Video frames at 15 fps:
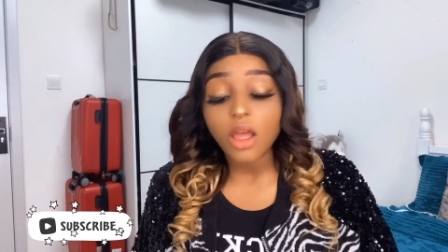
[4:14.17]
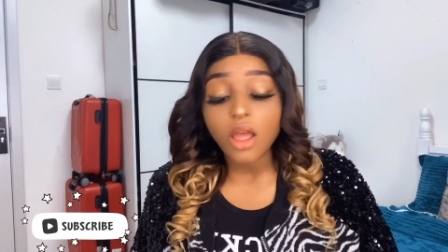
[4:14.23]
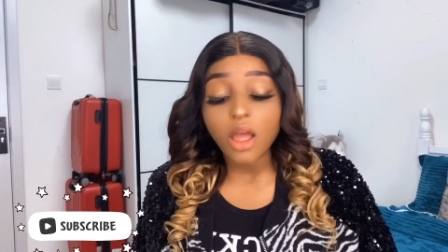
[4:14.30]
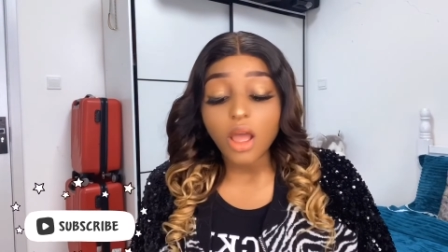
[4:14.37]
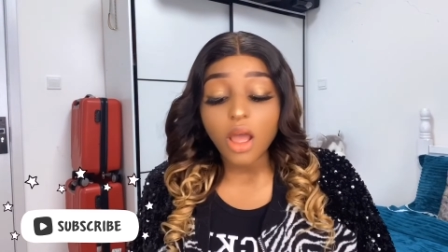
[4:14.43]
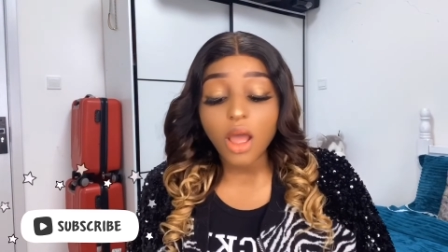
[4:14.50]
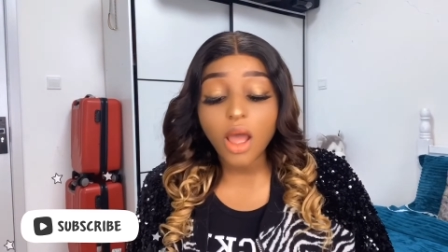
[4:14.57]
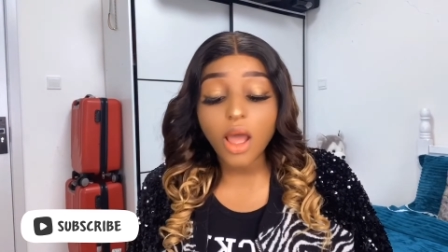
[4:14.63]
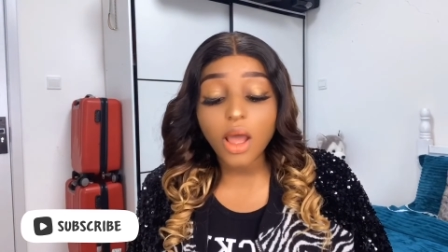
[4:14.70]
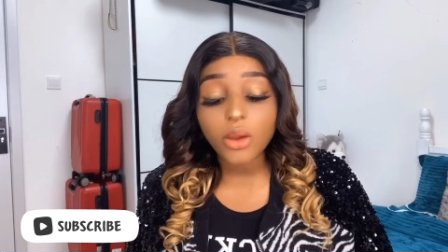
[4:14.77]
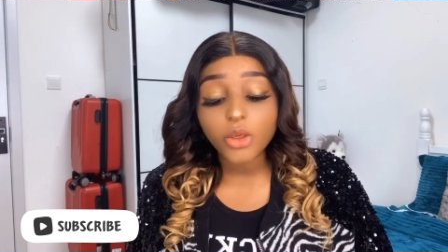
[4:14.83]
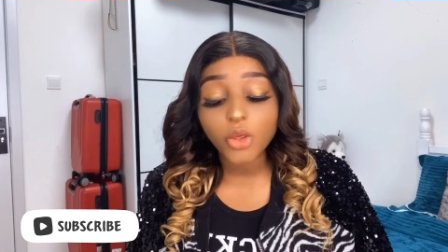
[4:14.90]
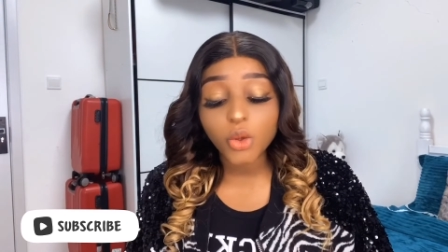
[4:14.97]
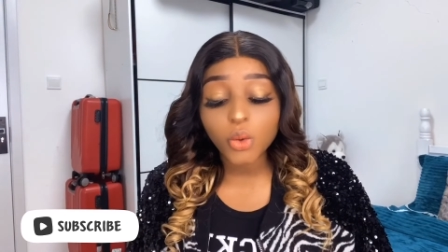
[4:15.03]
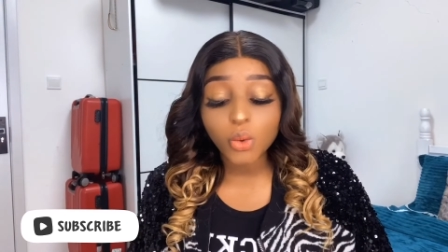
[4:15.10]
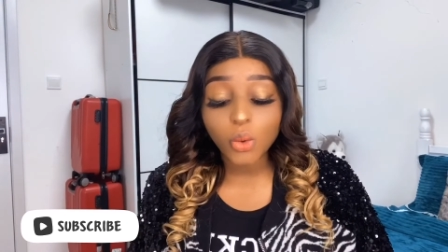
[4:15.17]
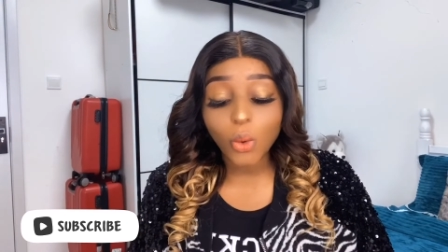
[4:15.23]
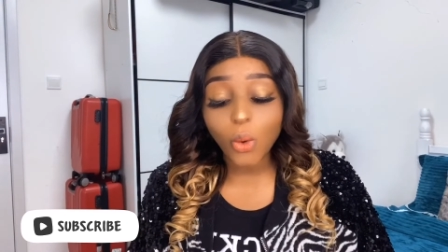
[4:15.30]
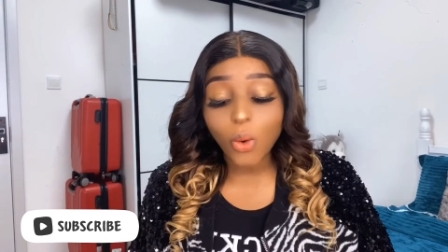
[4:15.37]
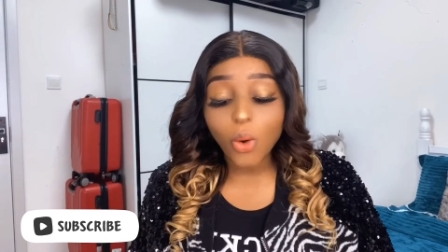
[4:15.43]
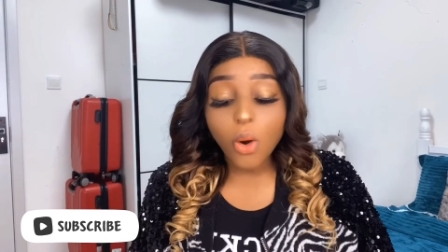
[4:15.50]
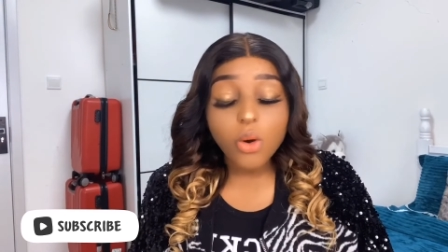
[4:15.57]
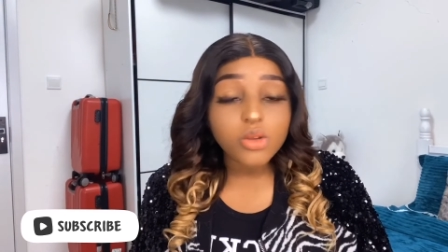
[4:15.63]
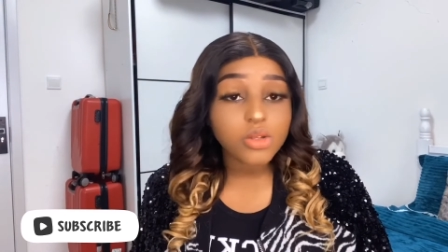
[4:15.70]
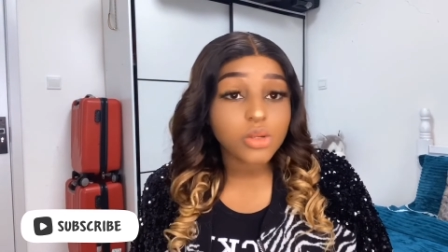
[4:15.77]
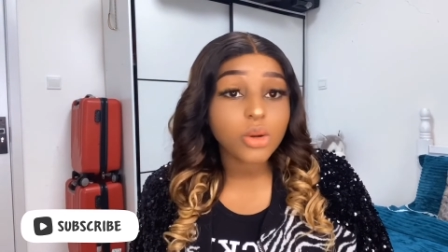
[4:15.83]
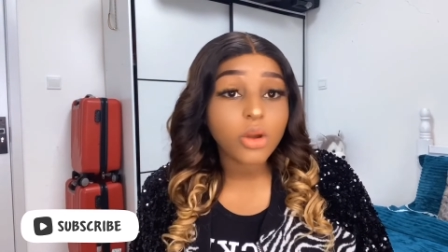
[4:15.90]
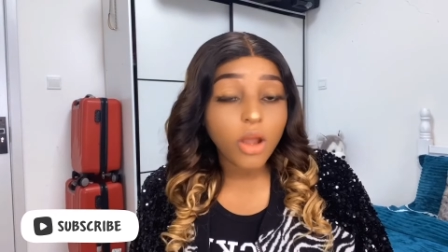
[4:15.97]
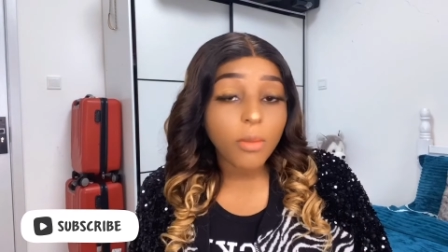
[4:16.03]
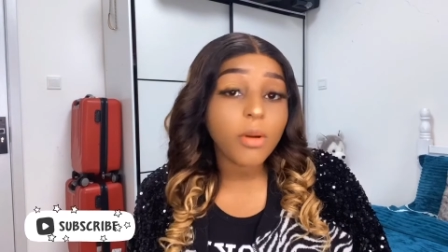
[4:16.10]
how you also
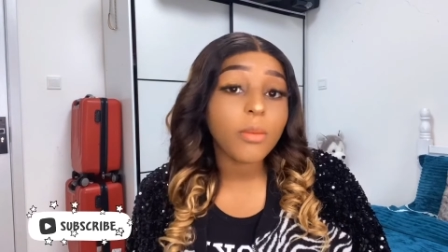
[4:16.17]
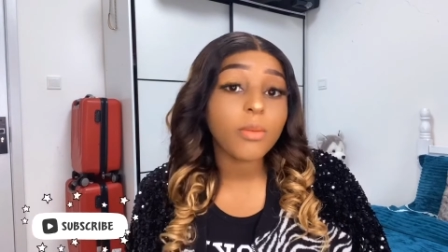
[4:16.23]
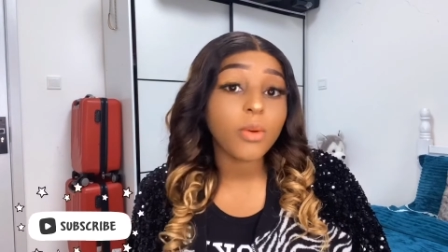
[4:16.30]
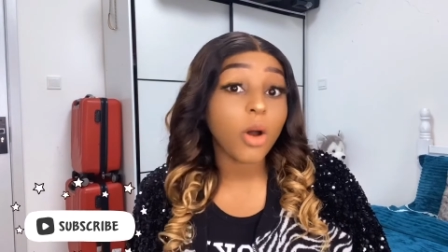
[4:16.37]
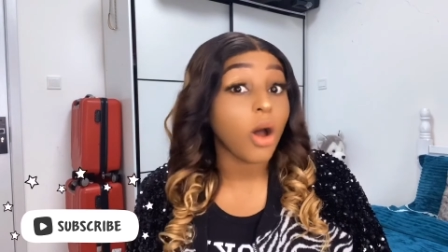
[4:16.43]
come up